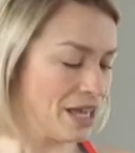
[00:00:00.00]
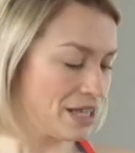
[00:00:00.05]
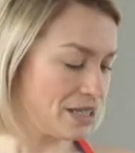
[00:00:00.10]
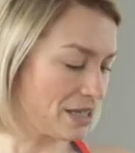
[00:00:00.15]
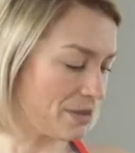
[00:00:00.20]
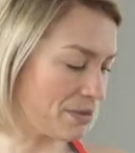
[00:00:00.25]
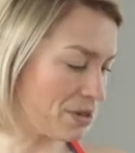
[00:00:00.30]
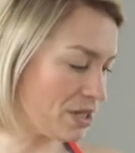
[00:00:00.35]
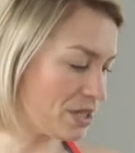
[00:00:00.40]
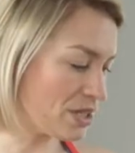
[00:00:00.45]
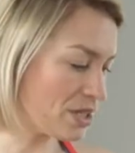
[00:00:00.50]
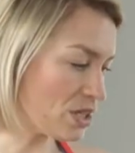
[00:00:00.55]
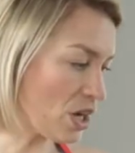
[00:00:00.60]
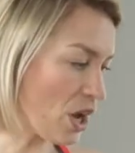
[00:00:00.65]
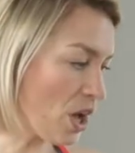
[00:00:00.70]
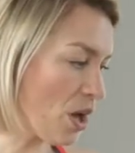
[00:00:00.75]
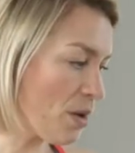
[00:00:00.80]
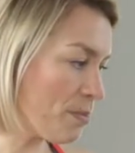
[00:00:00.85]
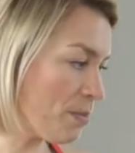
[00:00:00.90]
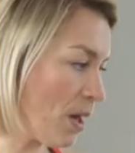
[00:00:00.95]
So I'm going to
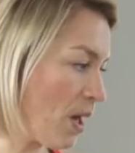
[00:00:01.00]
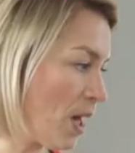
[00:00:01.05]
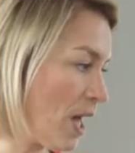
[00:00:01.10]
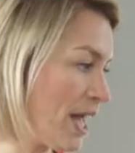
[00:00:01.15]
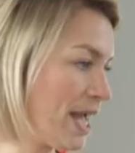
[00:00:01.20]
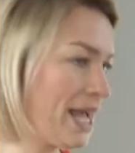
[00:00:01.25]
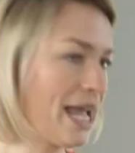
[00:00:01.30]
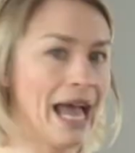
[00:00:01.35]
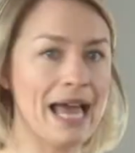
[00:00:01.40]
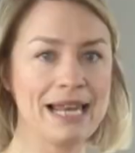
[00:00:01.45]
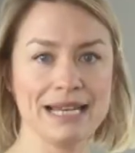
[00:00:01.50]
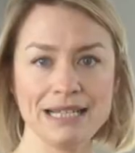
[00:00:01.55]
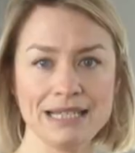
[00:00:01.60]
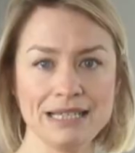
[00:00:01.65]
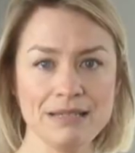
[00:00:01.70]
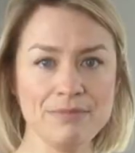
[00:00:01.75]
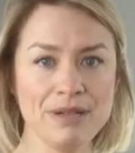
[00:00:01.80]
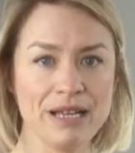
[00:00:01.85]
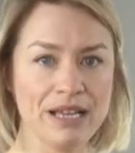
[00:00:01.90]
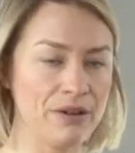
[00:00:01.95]
start by adding
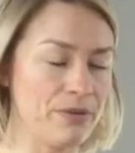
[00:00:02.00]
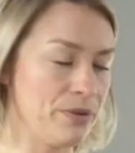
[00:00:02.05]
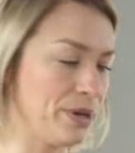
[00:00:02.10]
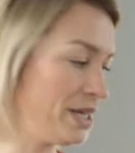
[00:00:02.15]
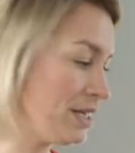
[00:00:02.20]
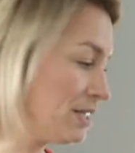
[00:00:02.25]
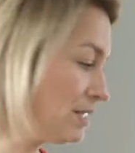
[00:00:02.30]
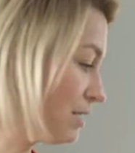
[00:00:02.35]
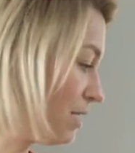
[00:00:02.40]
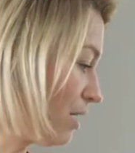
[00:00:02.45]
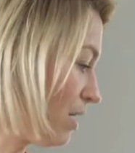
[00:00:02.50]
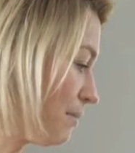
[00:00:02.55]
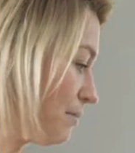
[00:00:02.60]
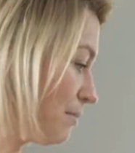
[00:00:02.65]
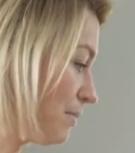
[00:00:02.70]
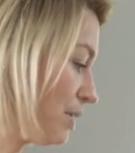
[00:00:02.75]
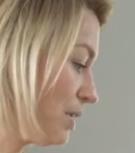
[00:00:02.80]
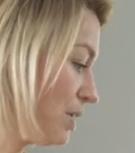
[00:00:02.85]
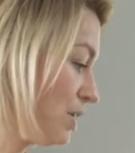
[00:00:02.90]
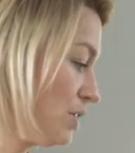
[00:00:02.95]
some liquid.
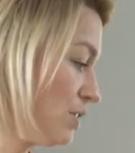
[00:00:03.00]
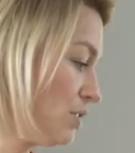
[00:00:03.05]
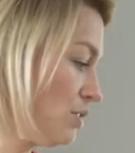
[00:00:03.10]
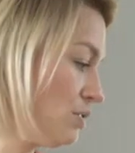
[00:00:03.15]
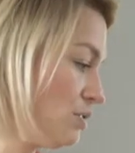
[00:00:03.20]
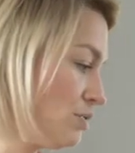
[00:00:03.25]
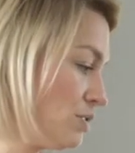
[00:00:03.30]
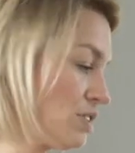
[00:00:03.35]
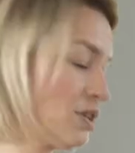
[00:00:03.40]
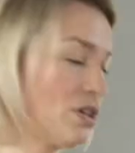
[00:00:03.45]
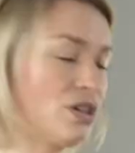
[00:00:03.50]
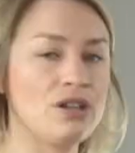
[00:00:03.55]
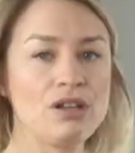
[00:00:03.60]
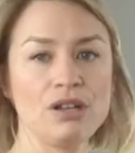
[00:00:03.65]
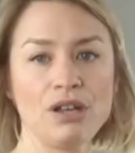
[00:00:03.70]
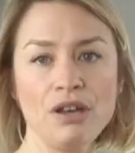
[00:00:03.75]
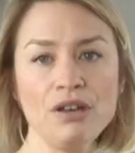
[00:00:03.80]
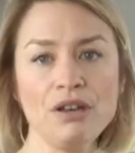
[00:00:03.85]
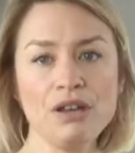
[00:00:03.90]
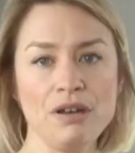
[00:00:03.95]
I'm going to use
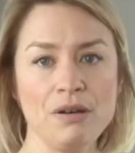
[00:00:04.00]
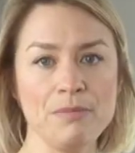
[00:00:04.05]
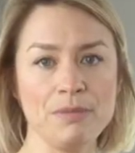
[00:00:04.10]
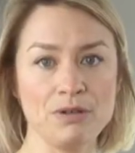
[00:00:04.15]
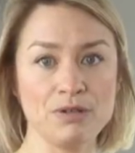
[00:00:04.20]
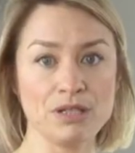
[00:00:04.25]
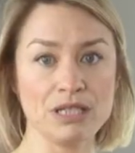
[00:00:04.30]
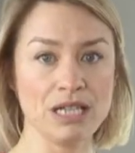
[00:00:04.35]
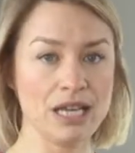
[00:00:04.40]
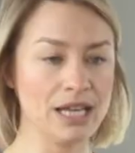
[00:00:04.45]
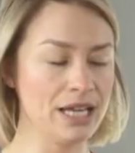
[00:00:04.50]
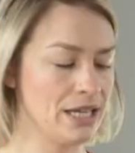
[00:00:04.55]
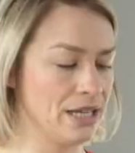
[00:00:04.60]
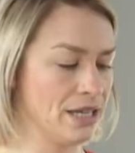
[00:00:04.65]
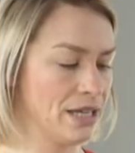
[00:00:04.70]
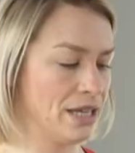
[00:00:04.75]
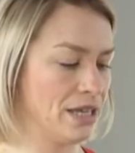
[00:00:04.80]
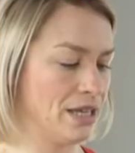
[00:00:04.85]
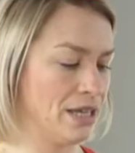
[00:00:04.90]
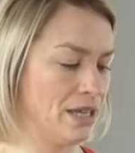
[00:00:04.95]
coconut milk today.